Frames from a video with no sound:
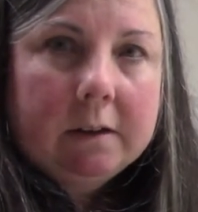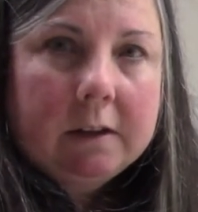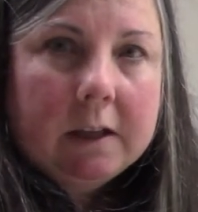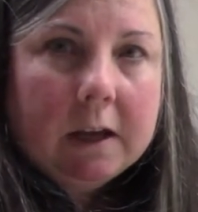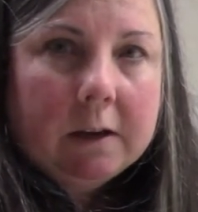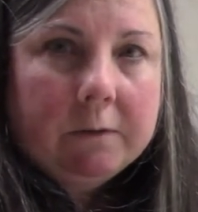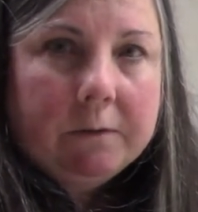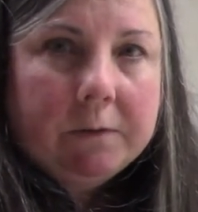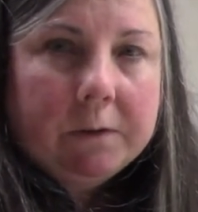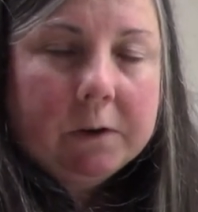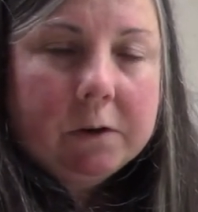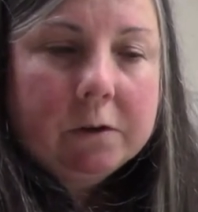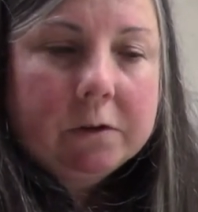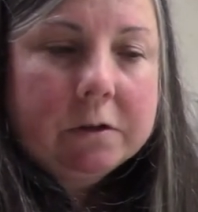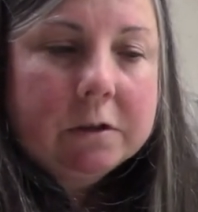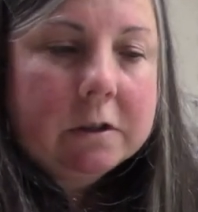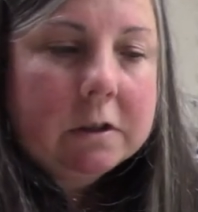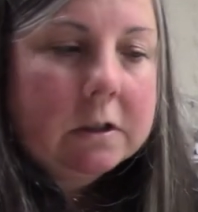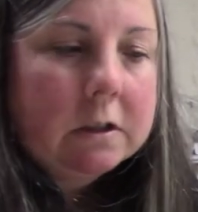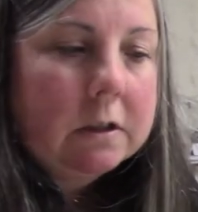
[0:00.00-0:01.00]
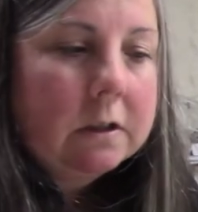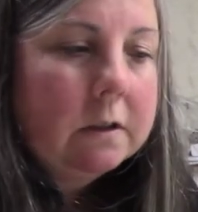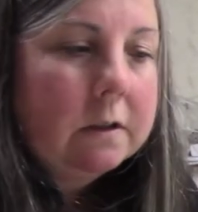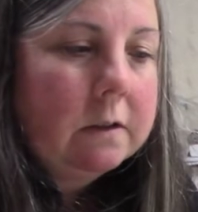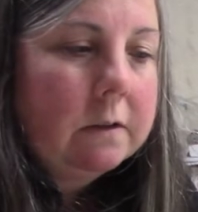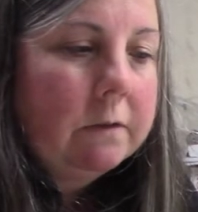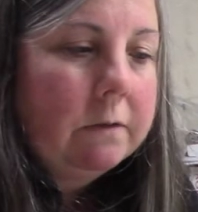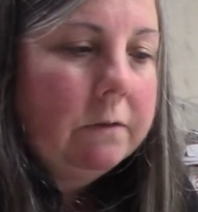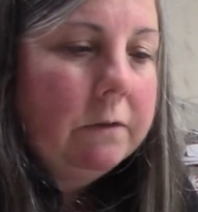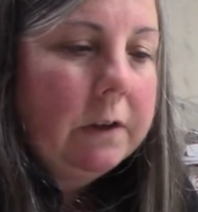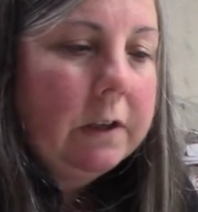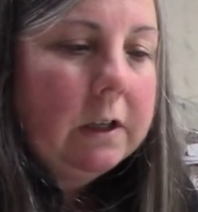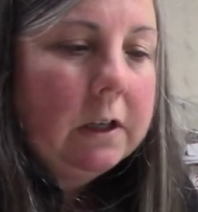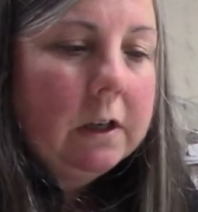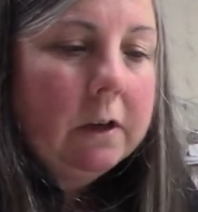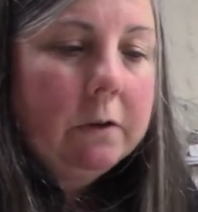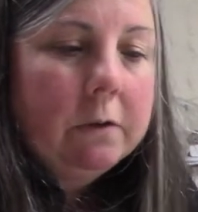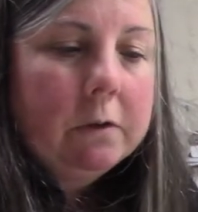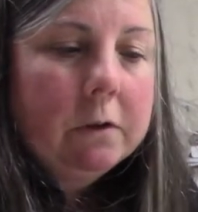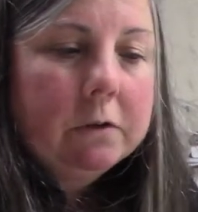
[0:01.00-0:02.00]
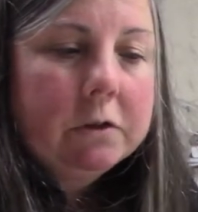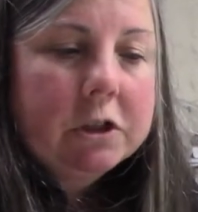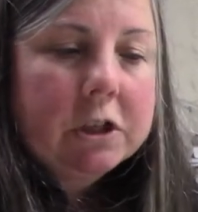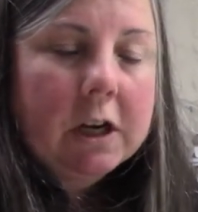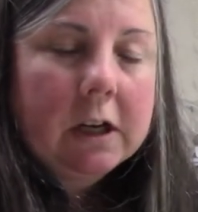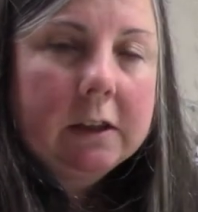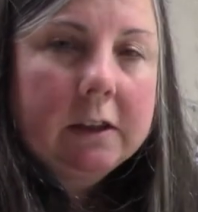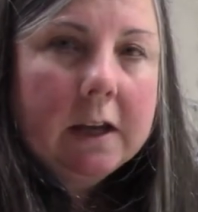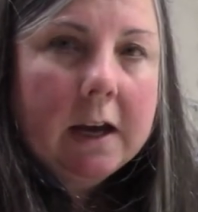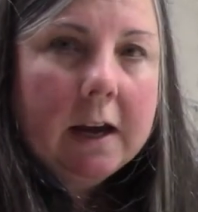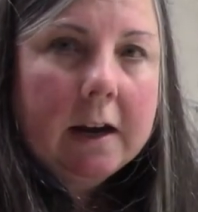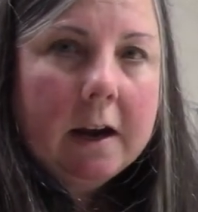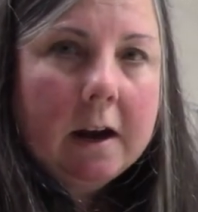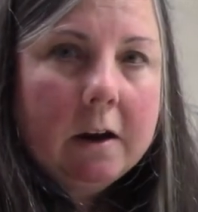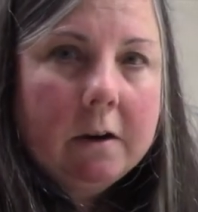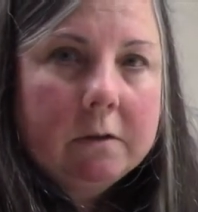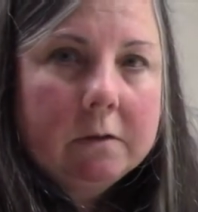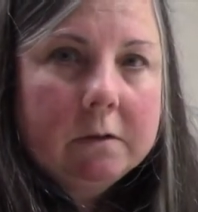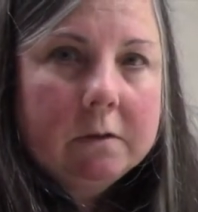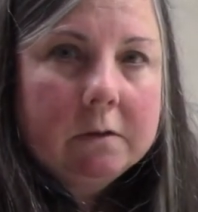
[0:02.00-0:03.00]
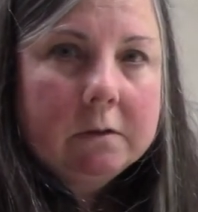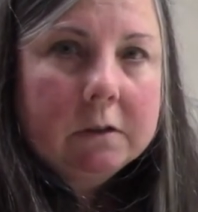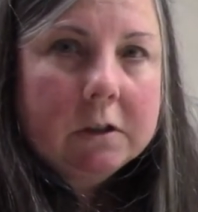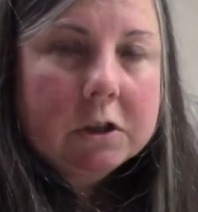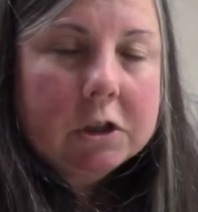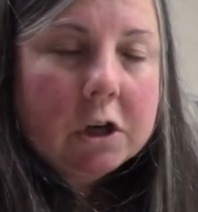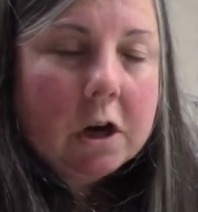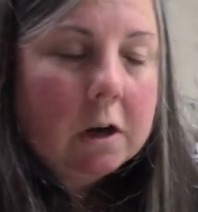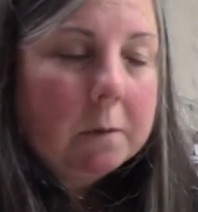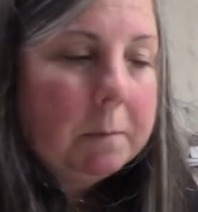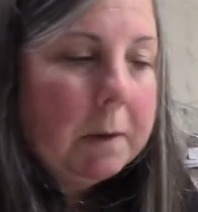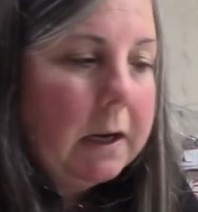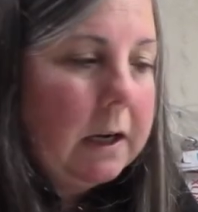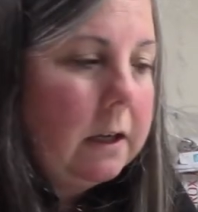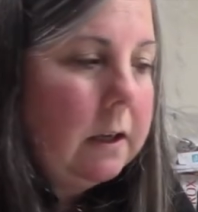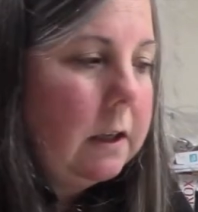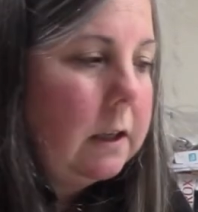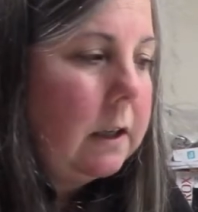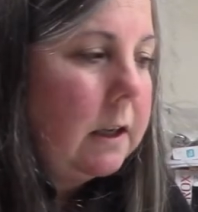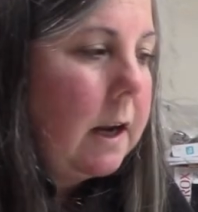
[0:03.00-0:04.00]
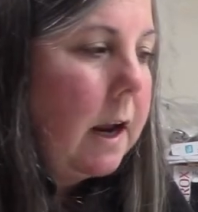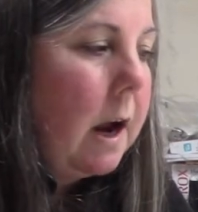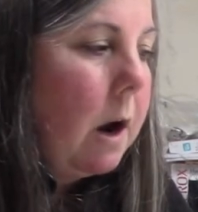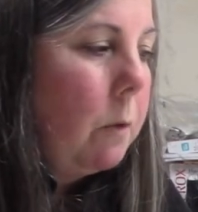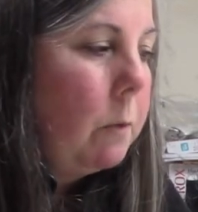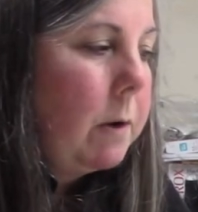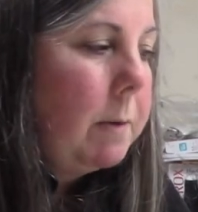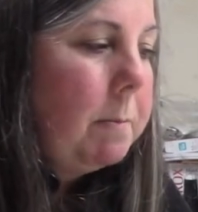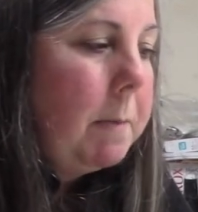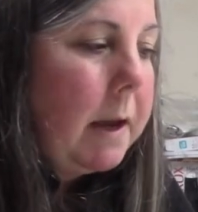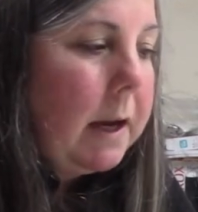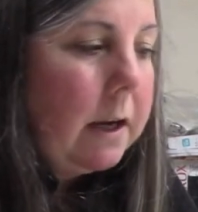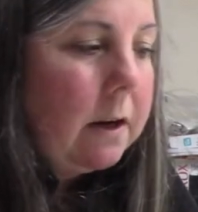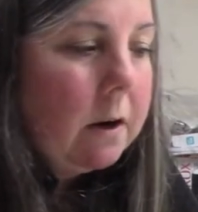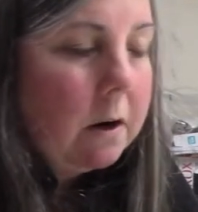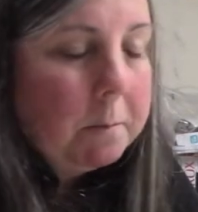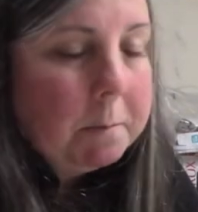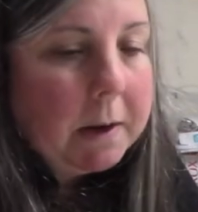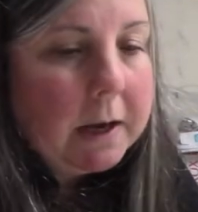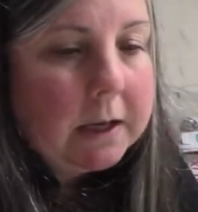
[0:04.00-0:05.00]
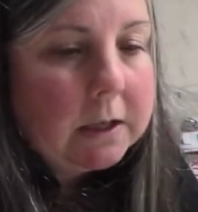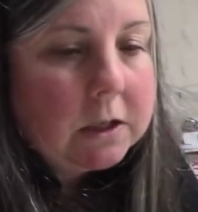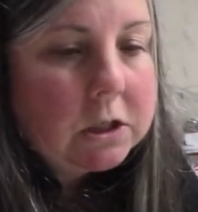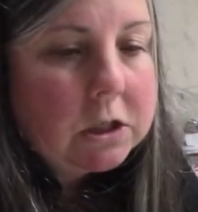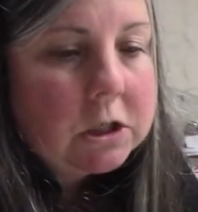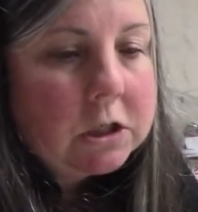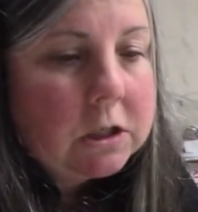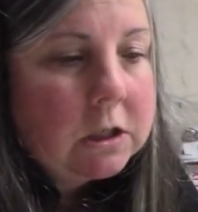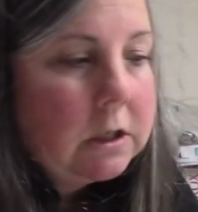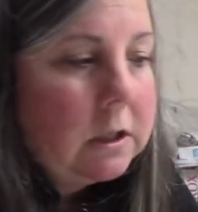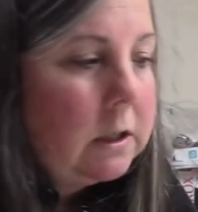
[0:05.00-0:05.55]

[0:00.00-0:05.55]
first video, go check that out. Chalk painting and how we made our bench.